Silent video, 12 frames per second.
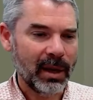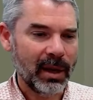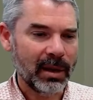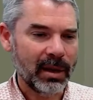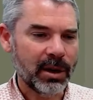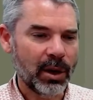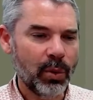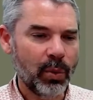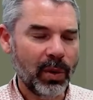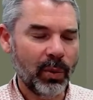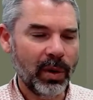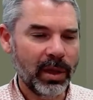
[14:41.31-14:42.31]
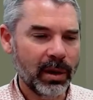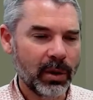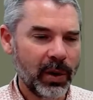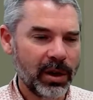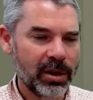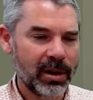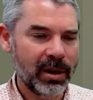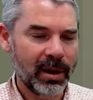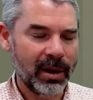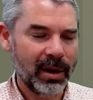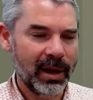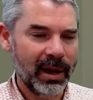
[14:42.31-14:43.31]
So the
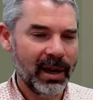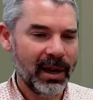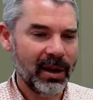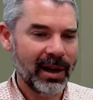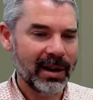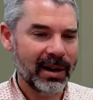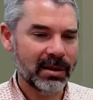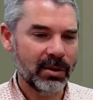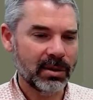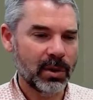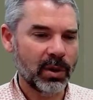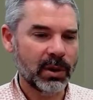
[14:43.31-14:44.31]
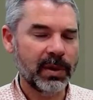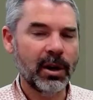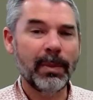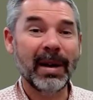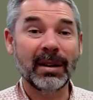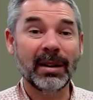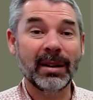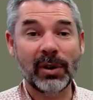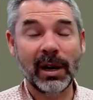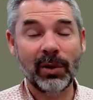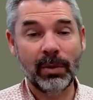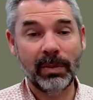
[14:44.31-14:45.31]
questioner here asks also, what do we know about
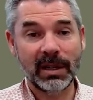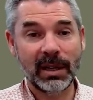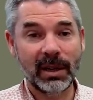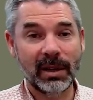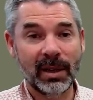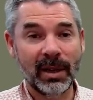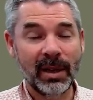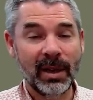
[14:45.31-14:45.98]
Australia in particular?